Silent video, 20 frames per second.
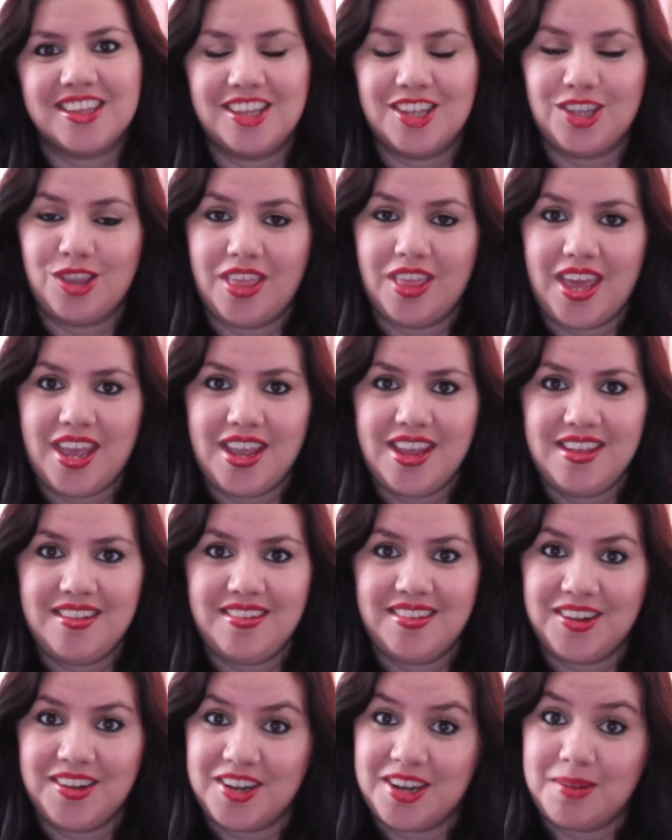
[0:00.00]
today
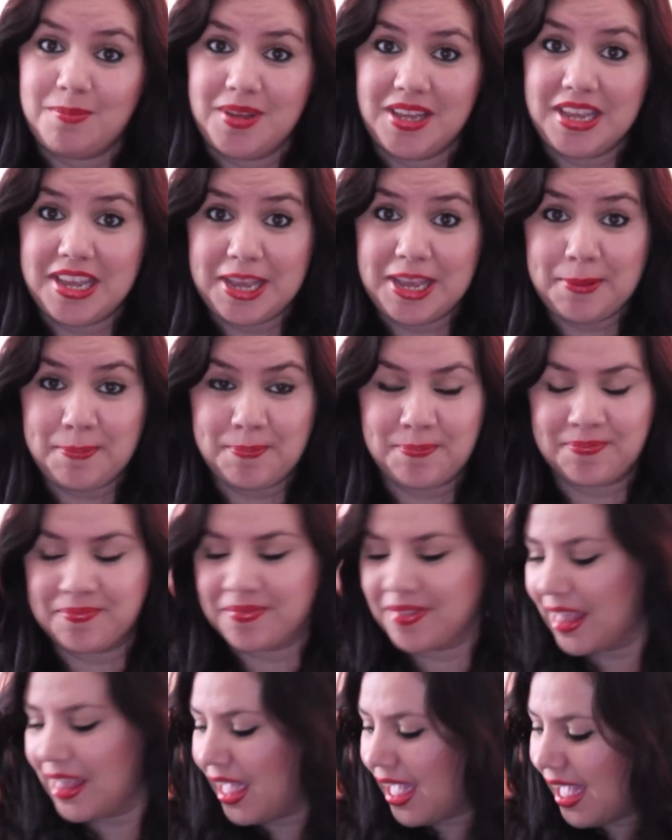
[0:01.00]
is gonna be
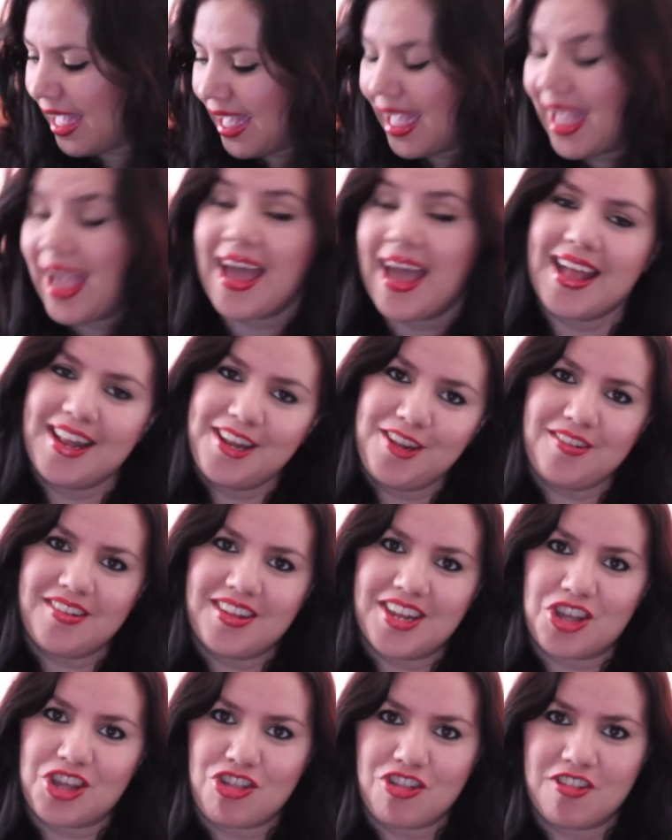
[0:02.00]
a new
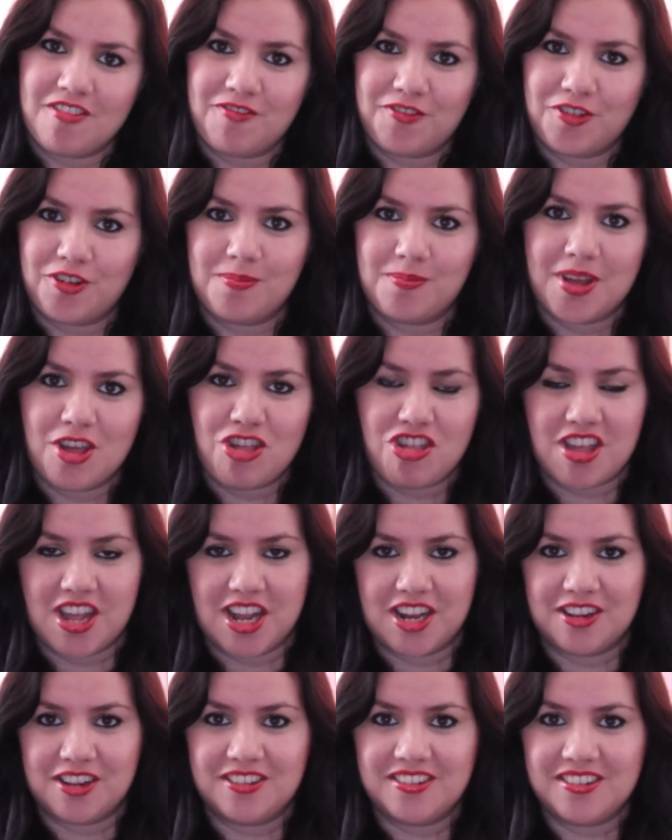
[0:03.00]
section for my
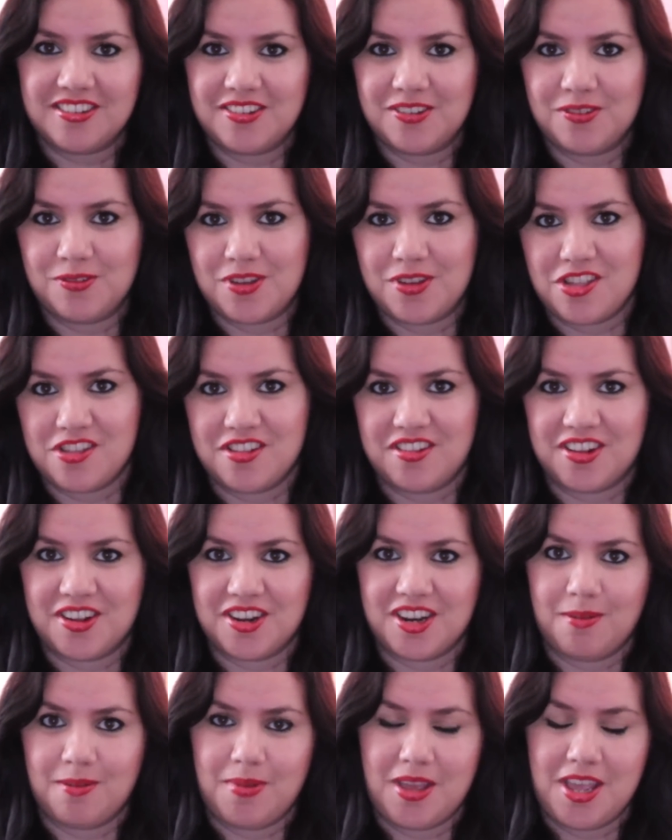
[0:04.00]
channel, which is
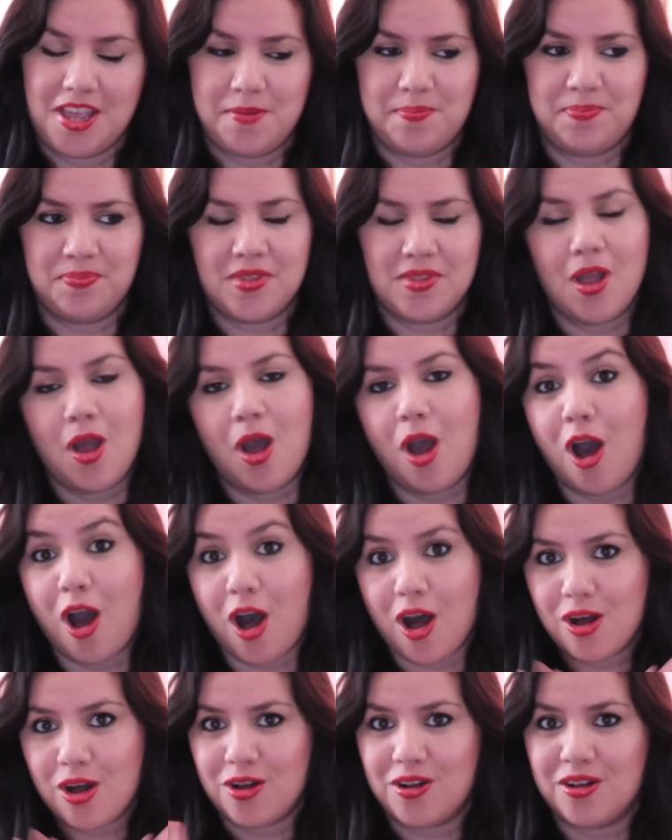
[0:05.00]
gonna be
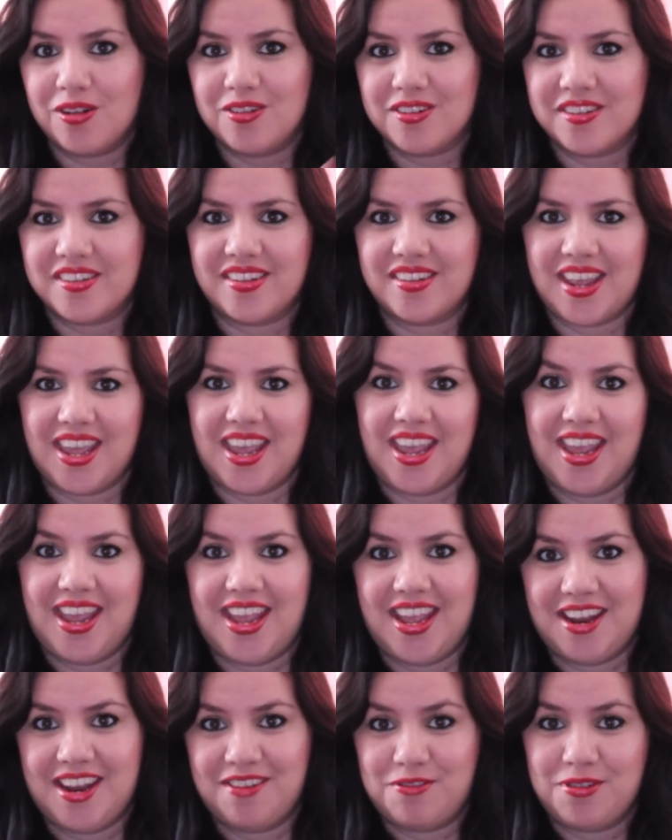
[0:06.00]
hauls
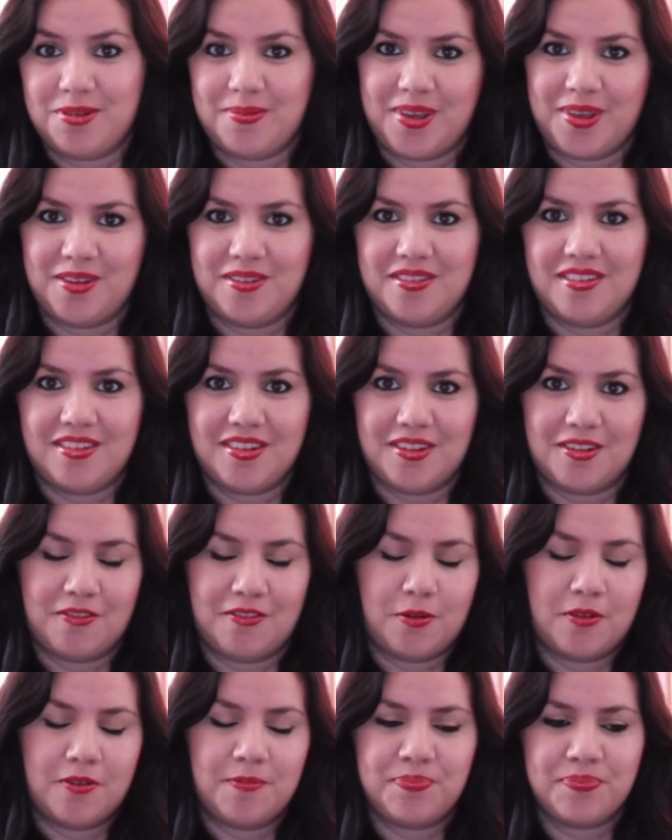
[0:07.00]
and reviews of
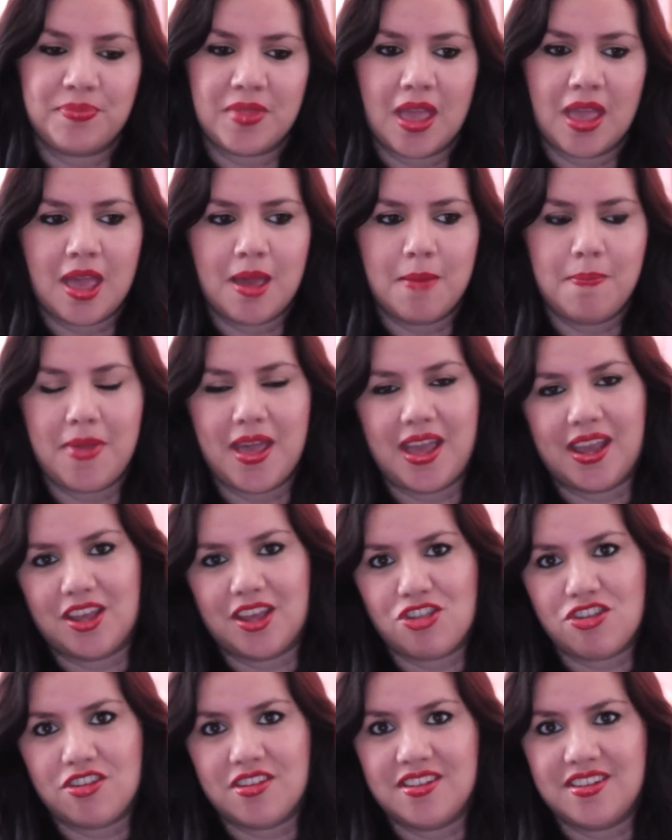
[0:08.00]

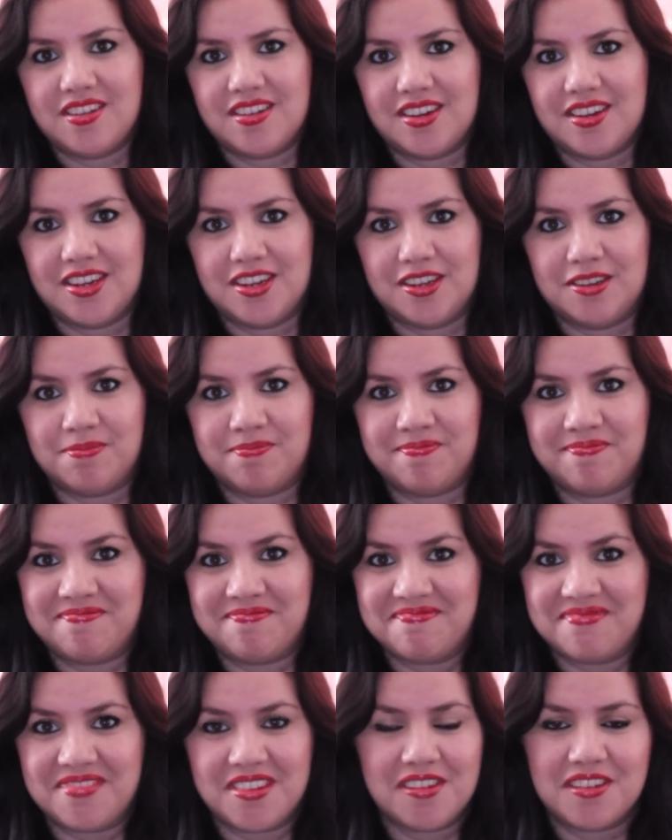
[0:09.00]
packages and
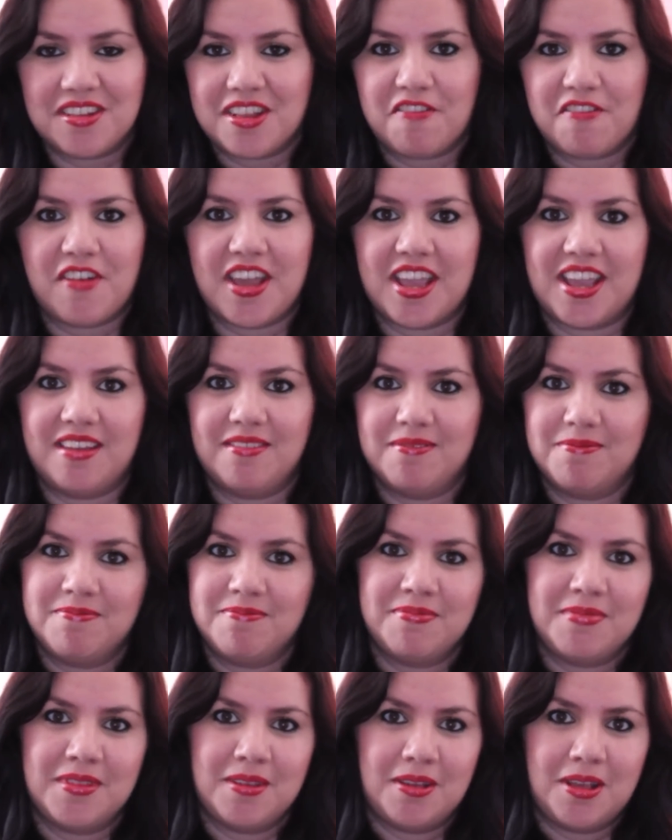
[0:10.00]
stuff I
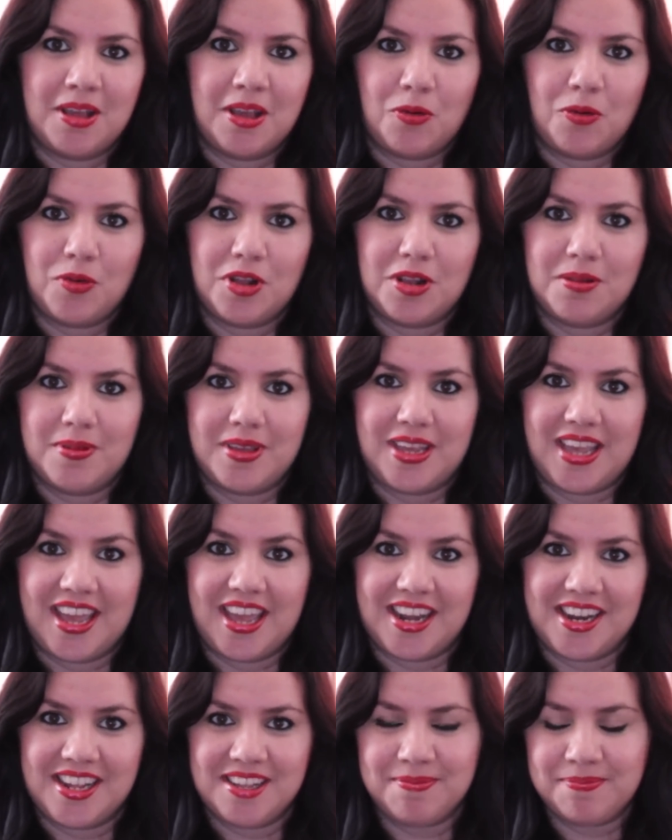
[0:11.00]
will be
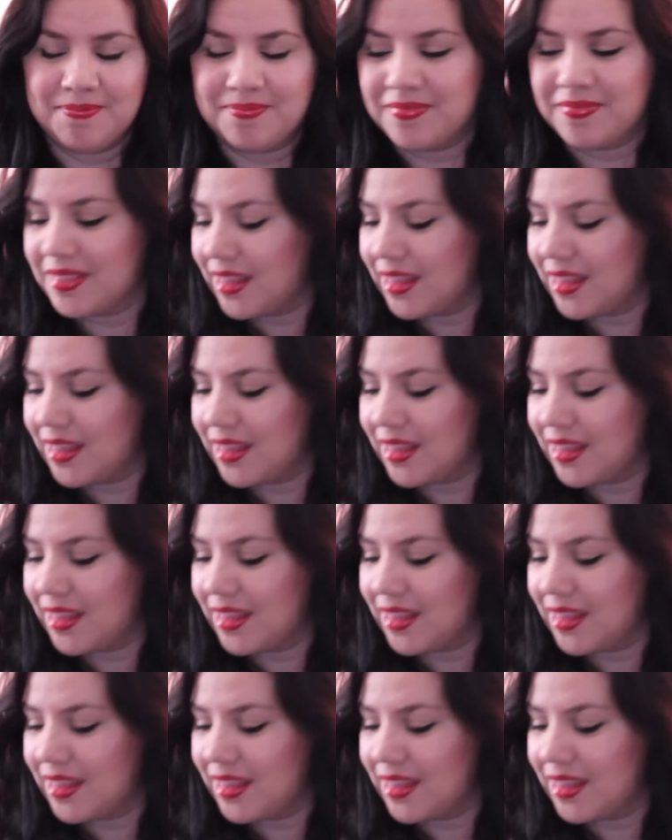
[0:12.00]
getting.